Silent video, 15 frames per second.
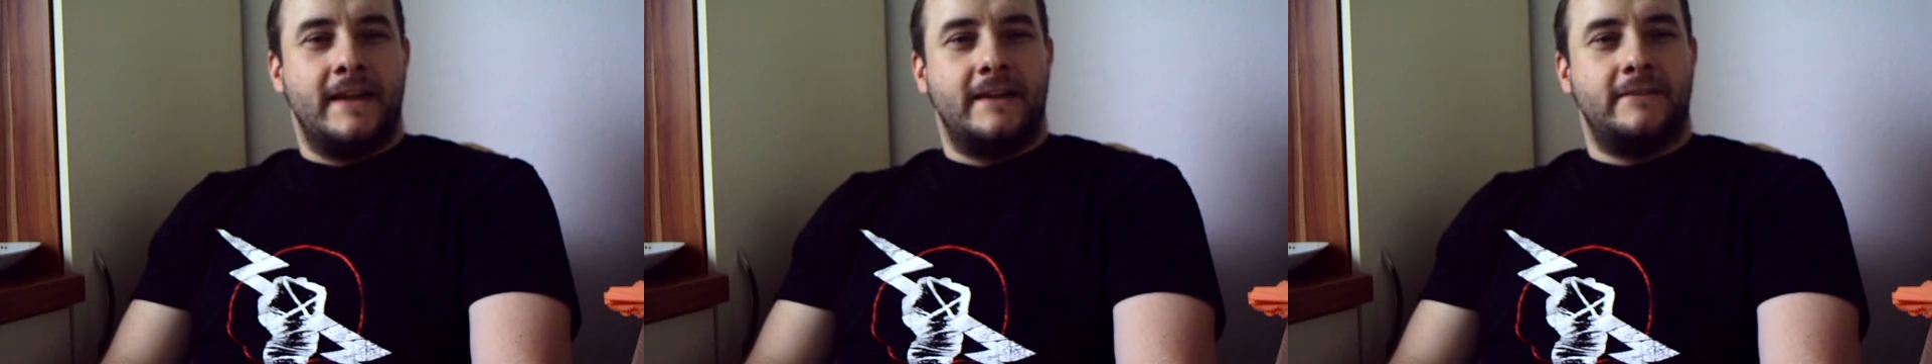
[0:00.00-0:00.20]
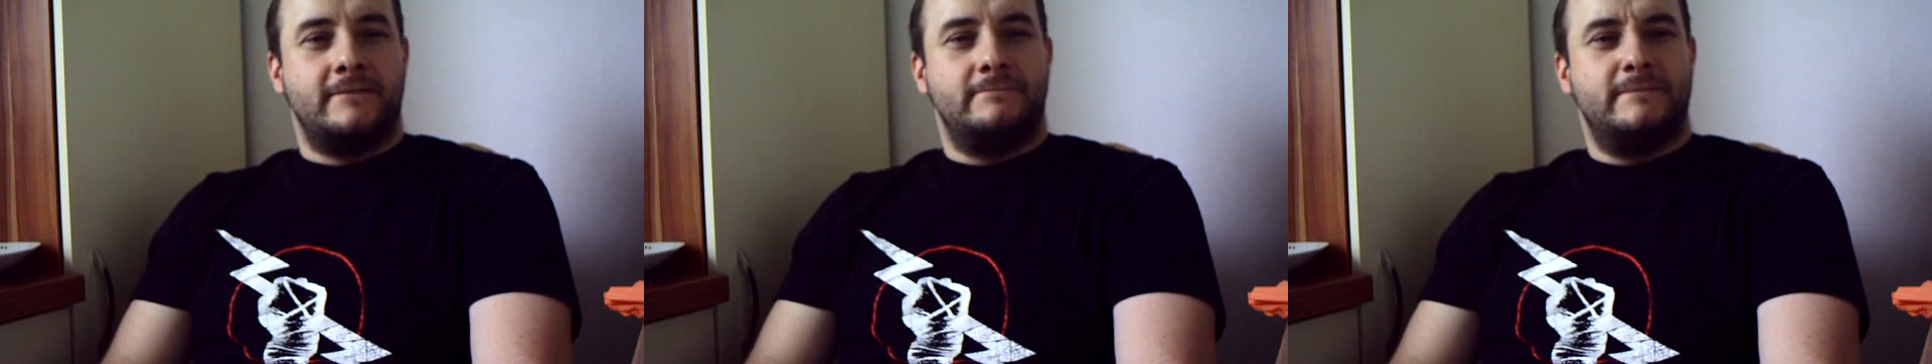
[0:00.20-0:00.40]

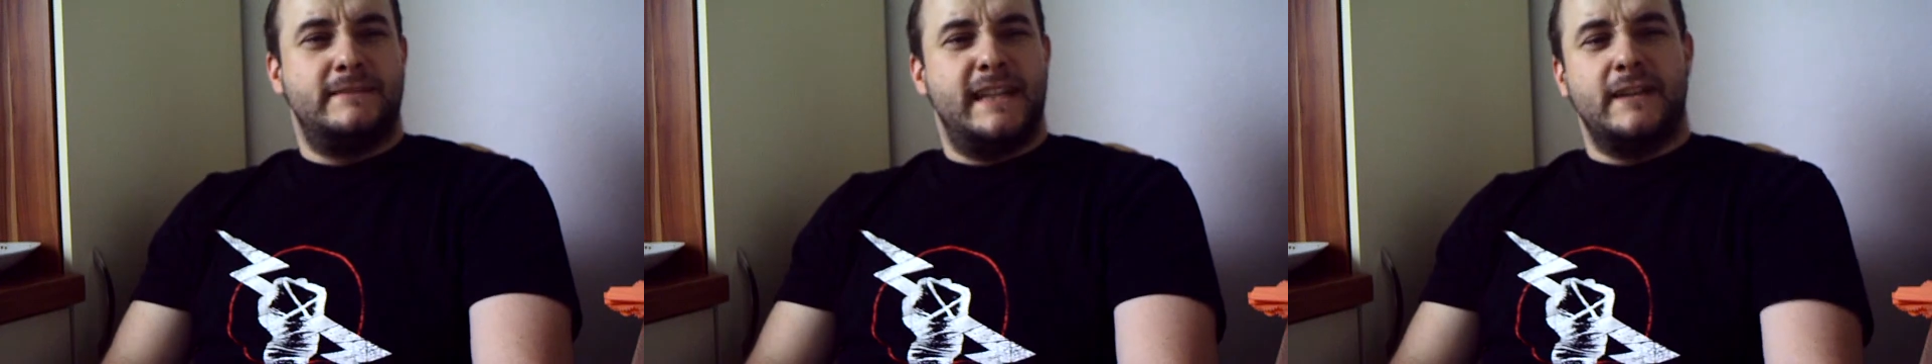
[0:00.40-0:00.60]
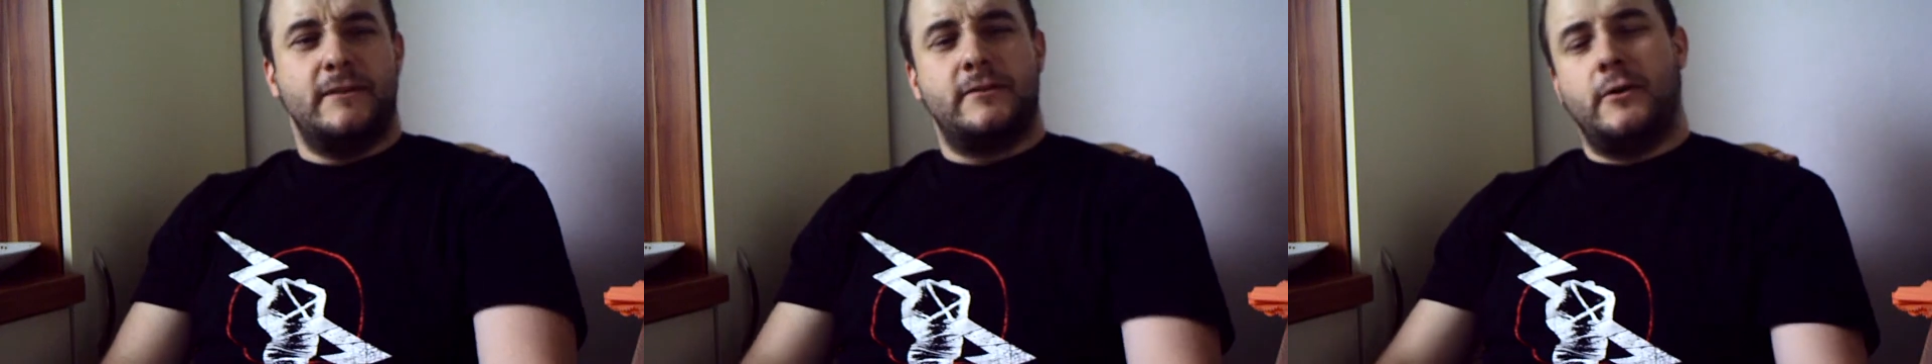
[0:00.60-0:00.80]

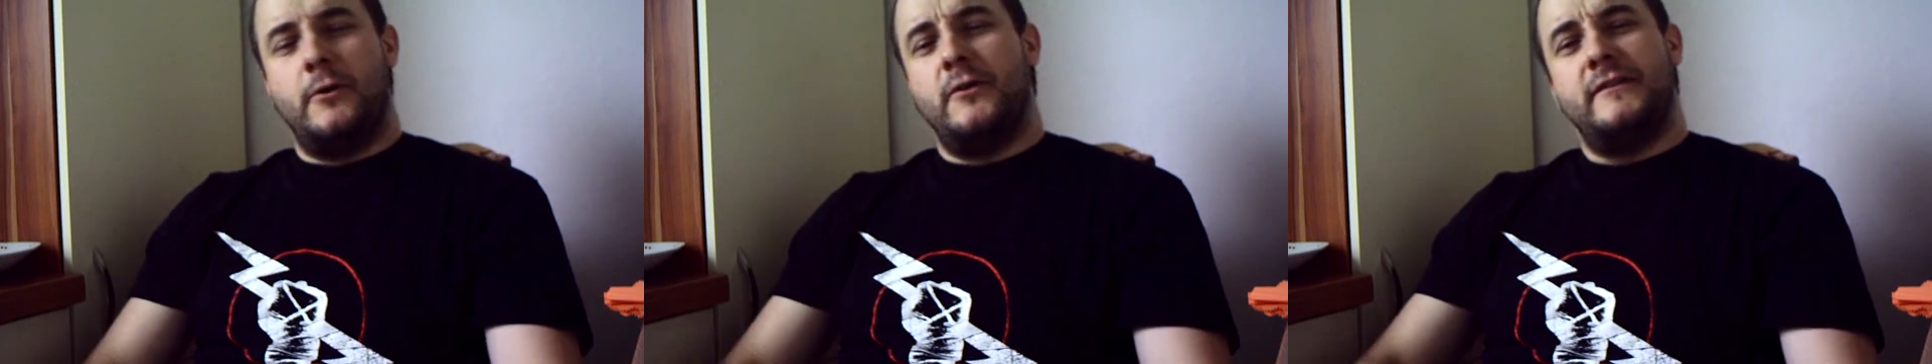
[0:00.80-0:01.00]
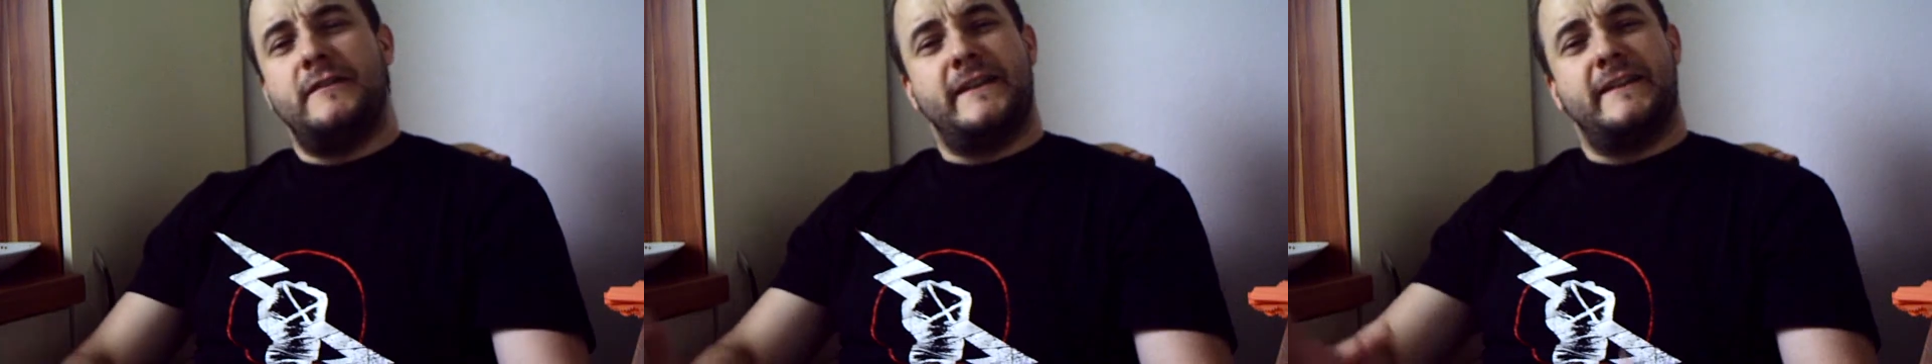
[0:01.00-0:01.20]
They're not
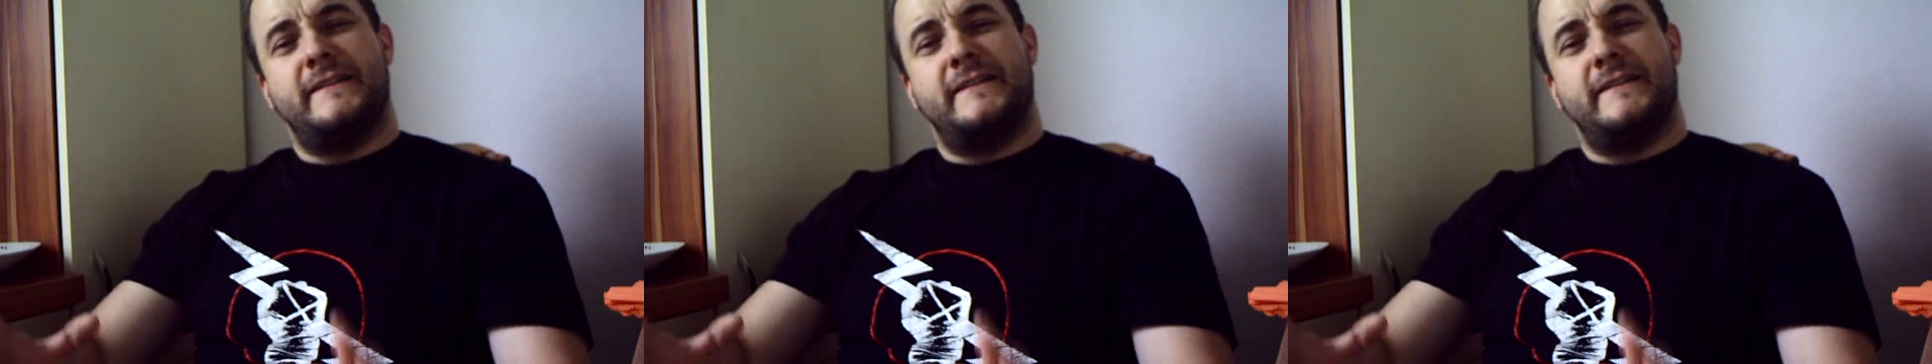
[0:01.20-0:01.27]
all